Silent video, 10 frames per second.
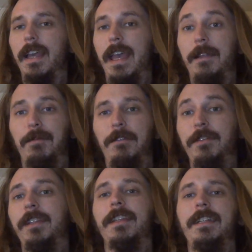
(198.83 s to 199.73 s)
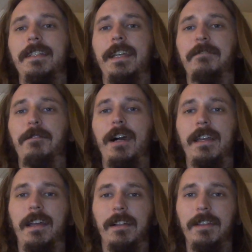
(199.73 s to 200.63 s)
And I'd really like to get it
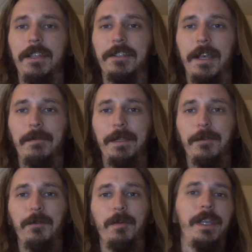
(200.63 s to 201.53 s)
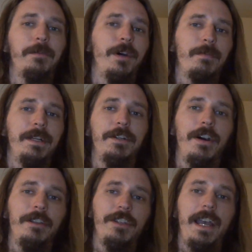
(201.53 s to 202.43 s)
walking on a leash. That would be cool. We can walk my
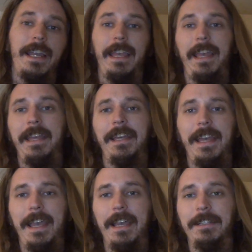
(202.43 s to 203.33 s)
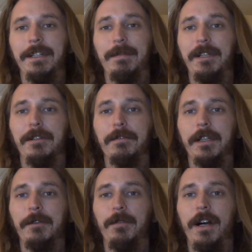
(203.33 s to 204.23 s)
dog Jack and my
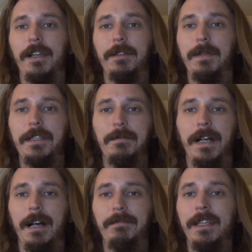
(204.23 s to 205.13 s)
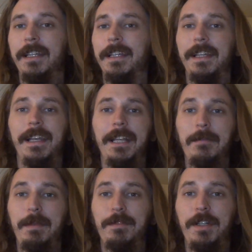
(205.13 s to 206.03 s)
girlfriend could walk the Pixie-Bob. That
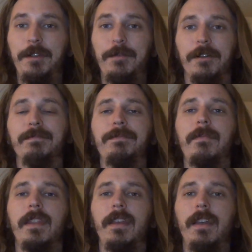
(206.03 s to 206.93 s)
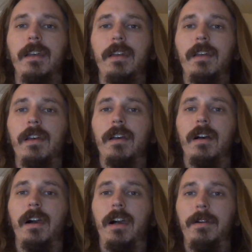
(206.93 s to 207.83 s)
could be pretty cool.
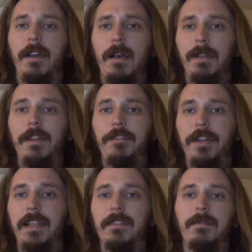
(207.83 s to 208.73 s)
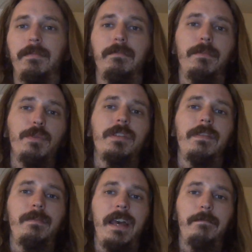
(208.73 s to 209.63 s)
A couple other traits. Most of
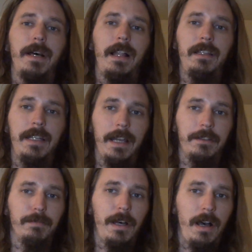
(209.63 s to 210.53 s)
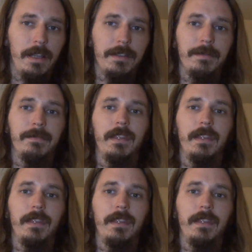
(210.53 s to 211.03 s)
them have polydactyl paws.